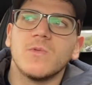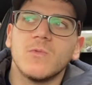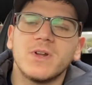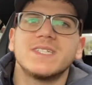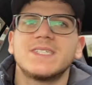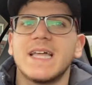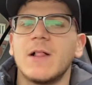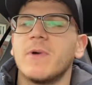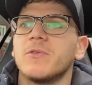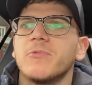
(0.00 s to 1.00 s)
want to
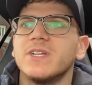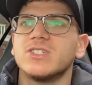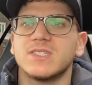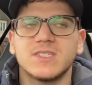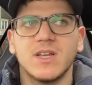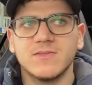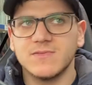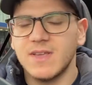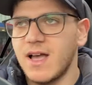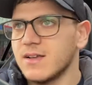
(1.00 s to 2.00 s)
sell when we reach a
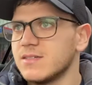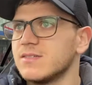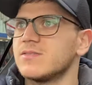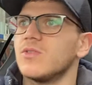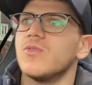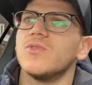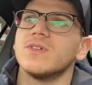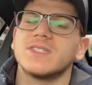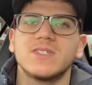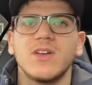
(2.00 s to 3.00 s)
certain target
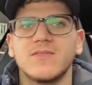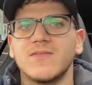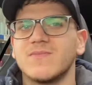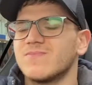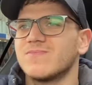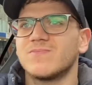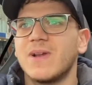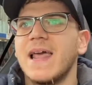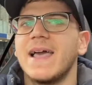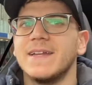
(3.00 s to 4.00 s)
or a certain
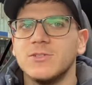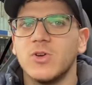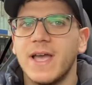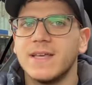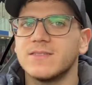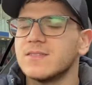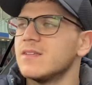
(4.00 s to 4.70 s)
plan in your head.